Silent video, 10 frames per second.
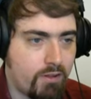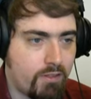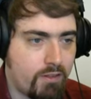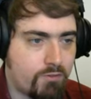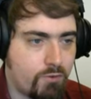
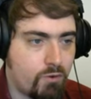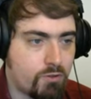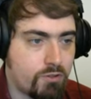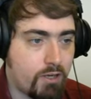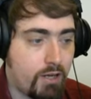this
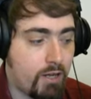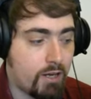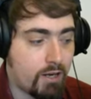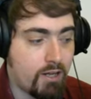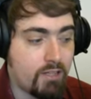force.
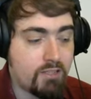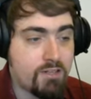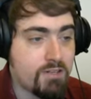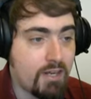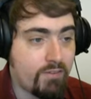Khal
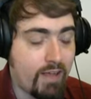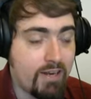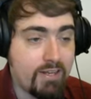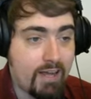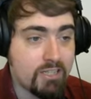doesn't have
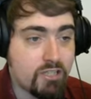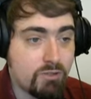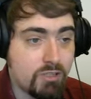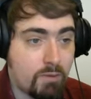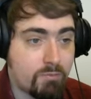any
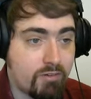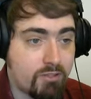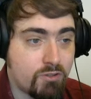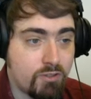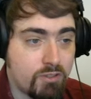actual
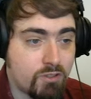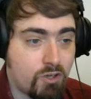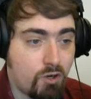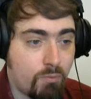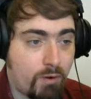upgrades on his
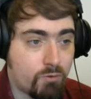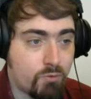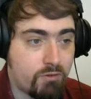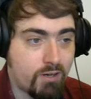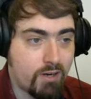com. I was
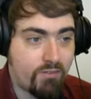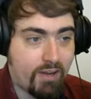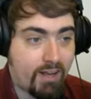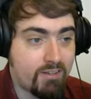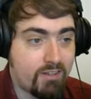wondering if he
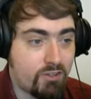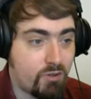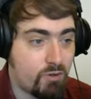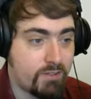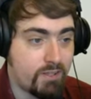had T2
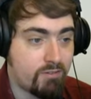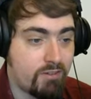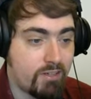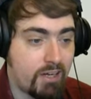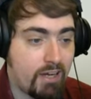or
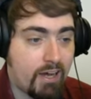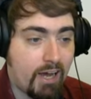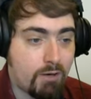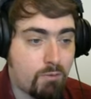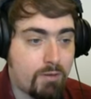T3
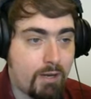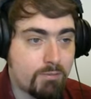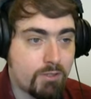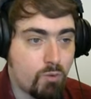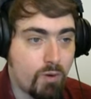and would be
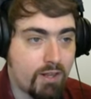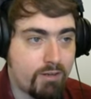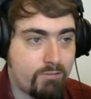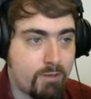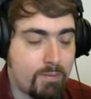able to
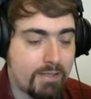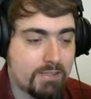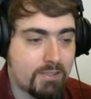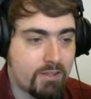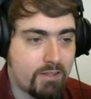quickly
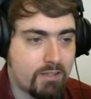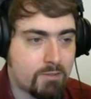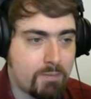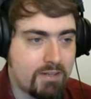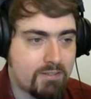rebuild these
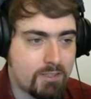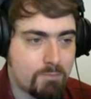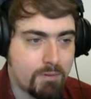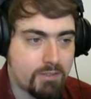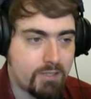bases,
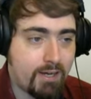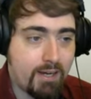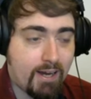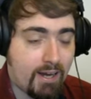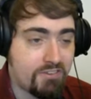but
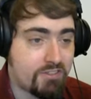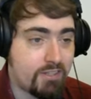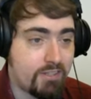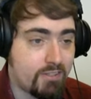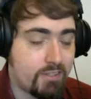as it
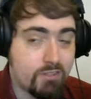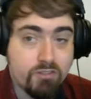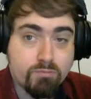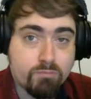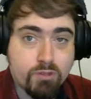is, he's
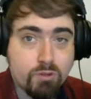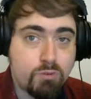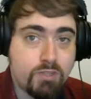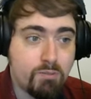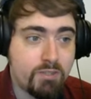just two
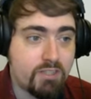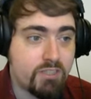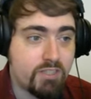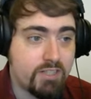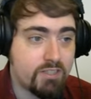T1
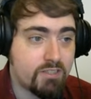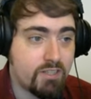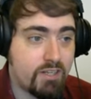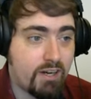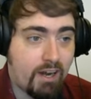engineers
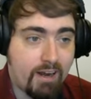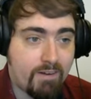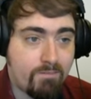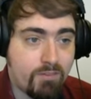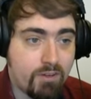
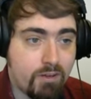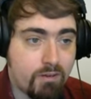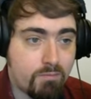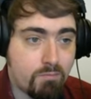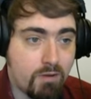and
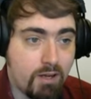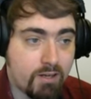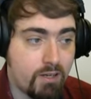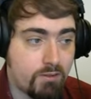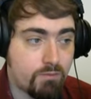a
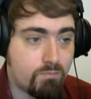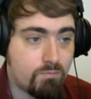gun.